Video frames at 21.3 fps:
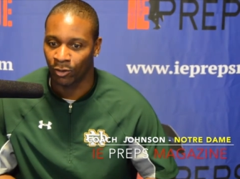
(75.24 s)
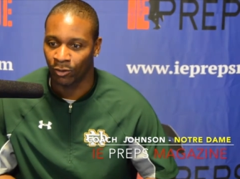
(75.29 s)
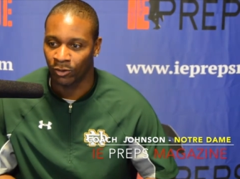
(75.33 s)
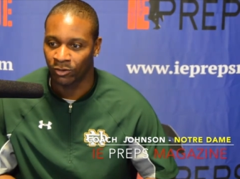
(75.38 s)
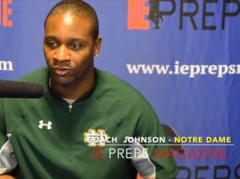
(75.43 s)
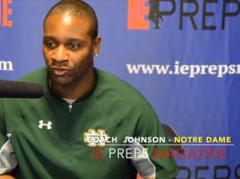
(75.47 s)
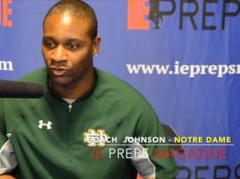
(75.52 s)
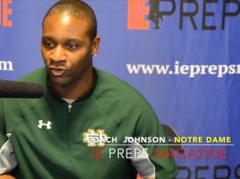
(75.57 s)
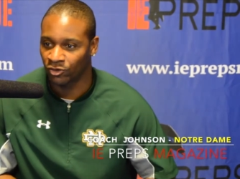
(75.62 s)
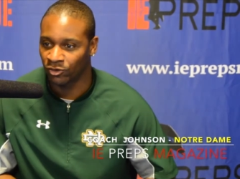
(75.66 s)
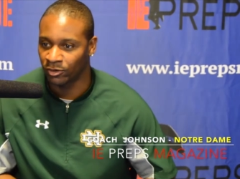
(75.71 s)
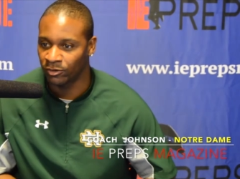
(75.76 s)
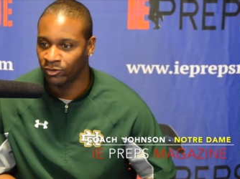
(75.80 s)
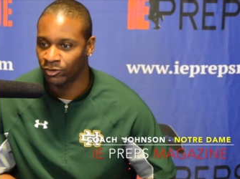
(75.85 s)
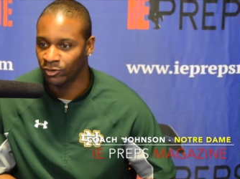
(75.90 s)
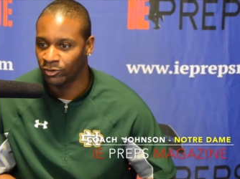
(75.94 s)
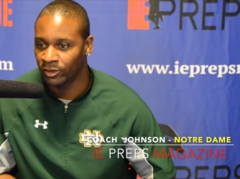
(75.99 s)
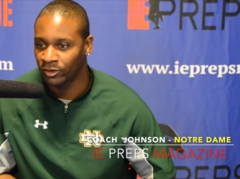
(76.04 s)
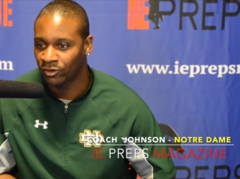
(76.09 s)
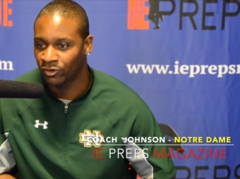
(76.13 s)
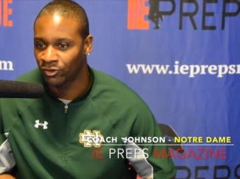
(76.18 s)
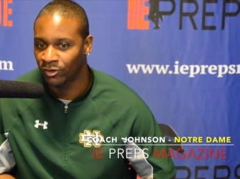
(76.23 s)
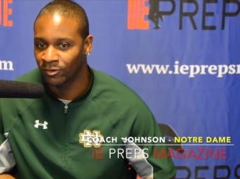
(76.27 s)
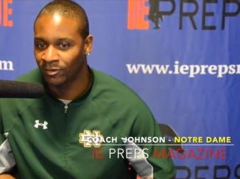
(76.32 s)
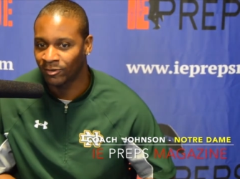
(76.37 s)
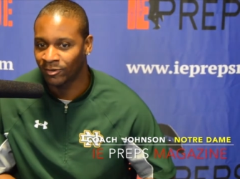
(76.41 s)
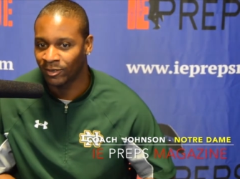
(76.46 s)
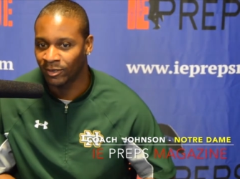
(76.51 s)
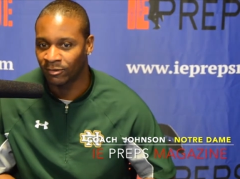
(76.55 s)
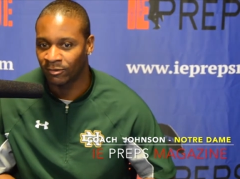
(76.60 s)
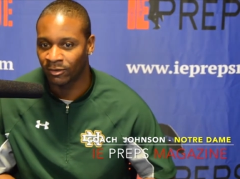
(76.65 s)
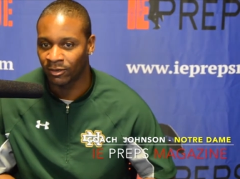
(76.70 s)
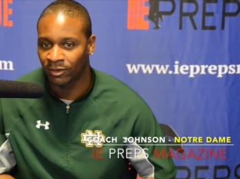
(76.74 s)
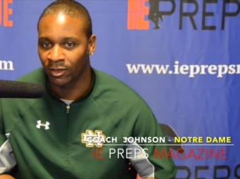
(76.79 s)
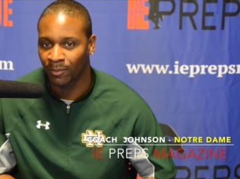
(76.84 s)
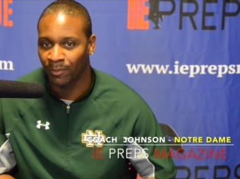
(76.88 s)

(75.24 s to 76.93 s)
It's just a tradition, seasoned,